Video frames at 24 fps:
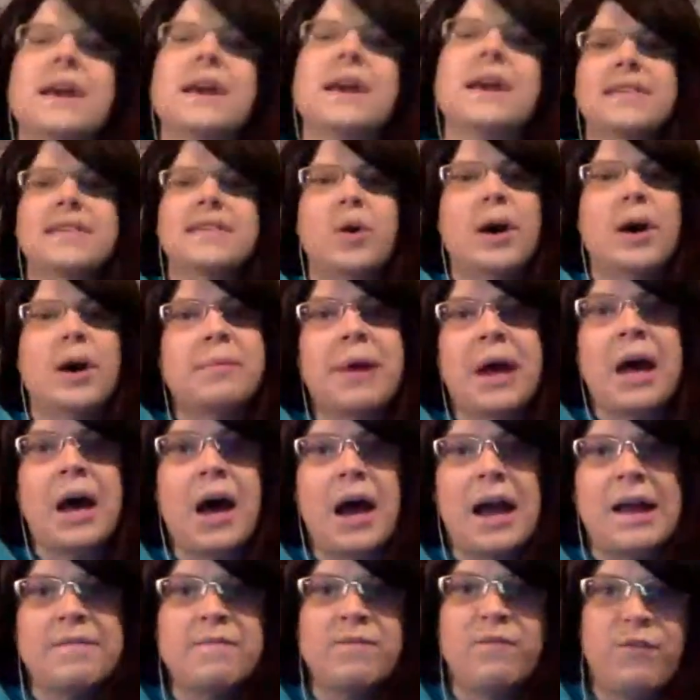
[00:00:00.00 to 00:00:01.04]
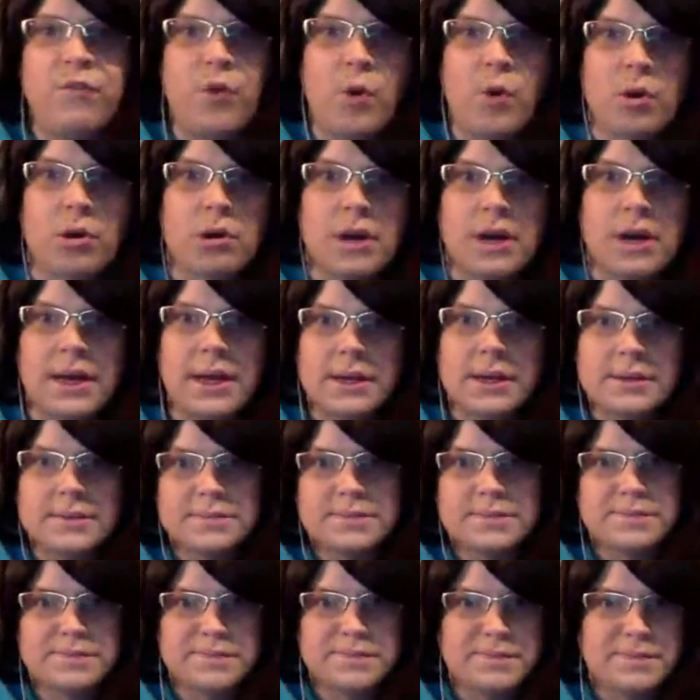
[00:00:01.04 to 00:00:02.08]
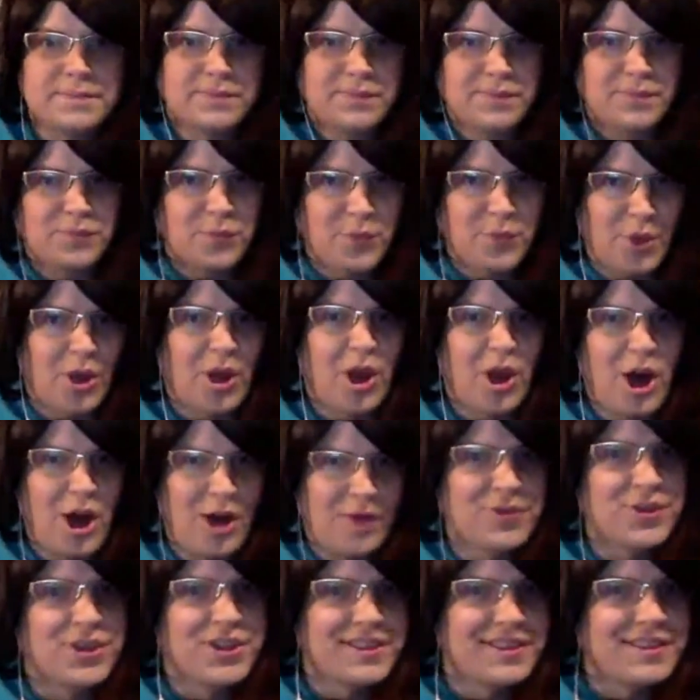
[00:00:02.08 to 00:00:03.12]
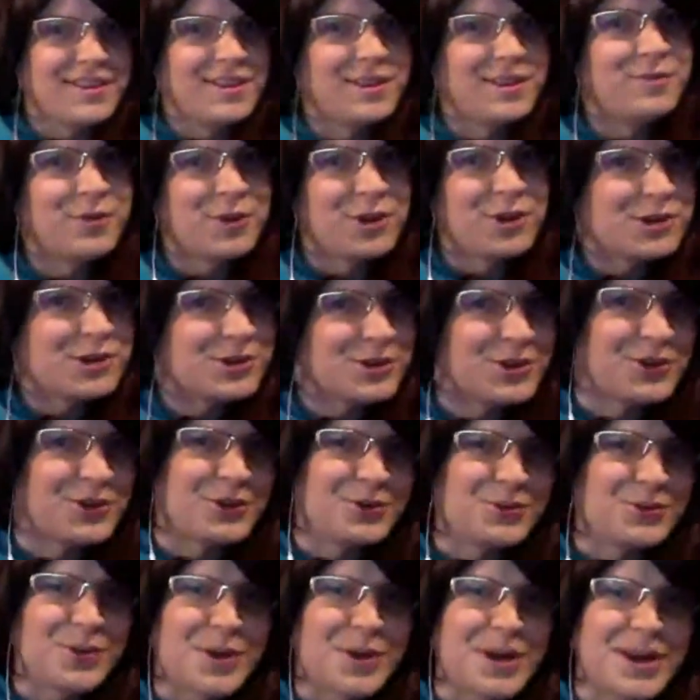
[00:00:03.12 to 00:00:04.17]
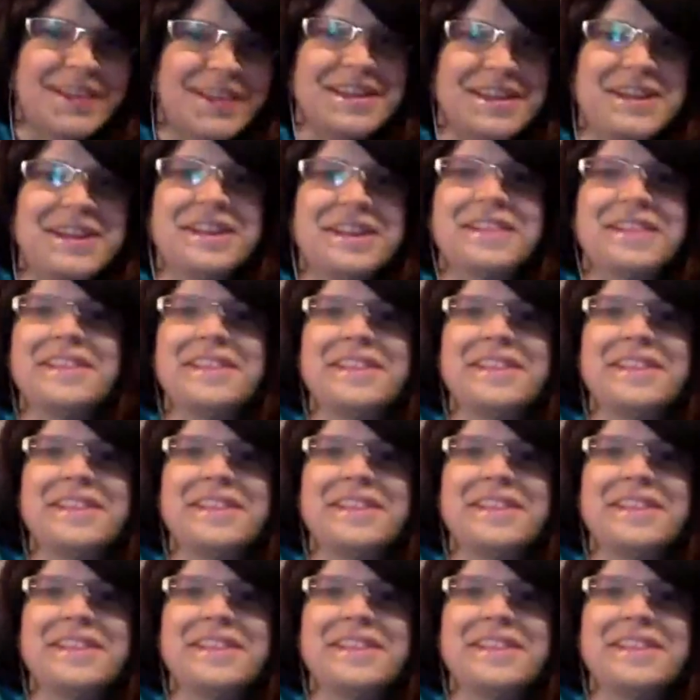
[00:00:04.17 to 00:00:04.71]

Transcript: so I'm for it, obviously for certain reasons.